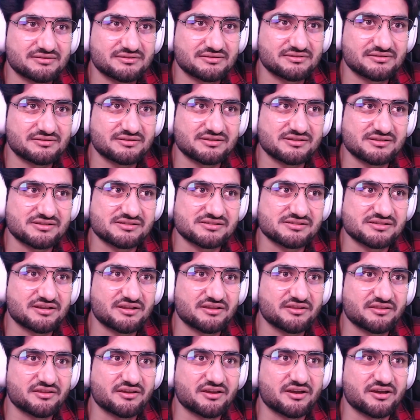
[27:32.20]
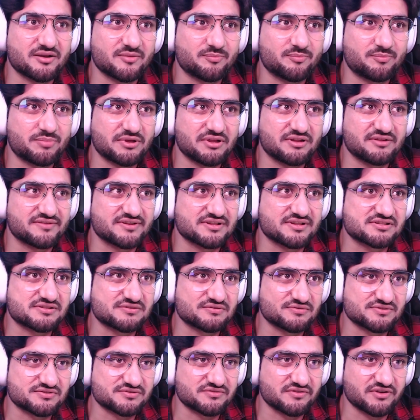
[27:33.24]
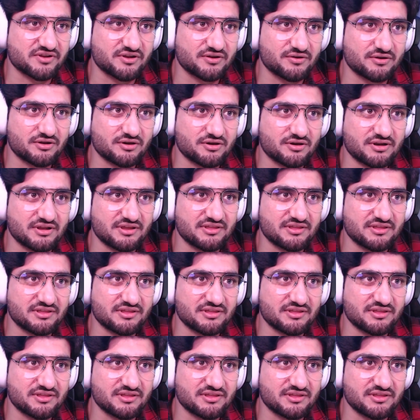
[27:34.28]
There's another kind of pelvic sorcery going on in